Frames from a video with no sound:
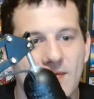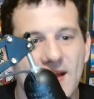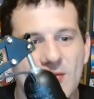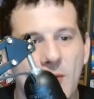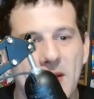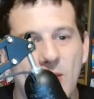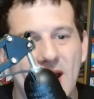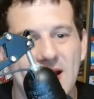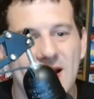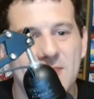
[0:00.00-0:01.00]
This will be
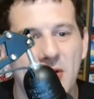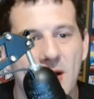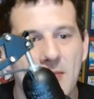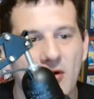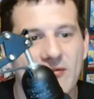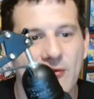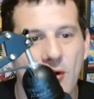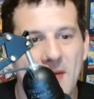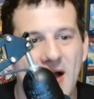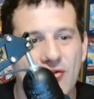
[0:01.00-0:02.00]
waitlist blind box
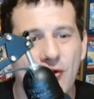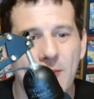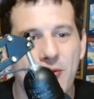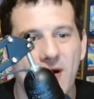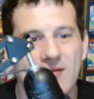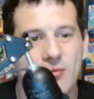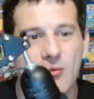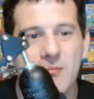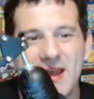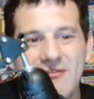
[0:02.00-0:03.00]
format. Drop price
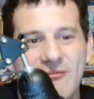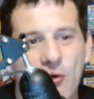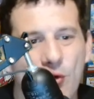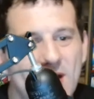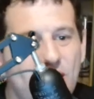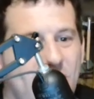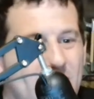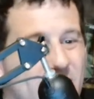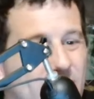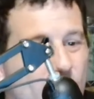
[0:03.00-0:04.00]
will be 40 gems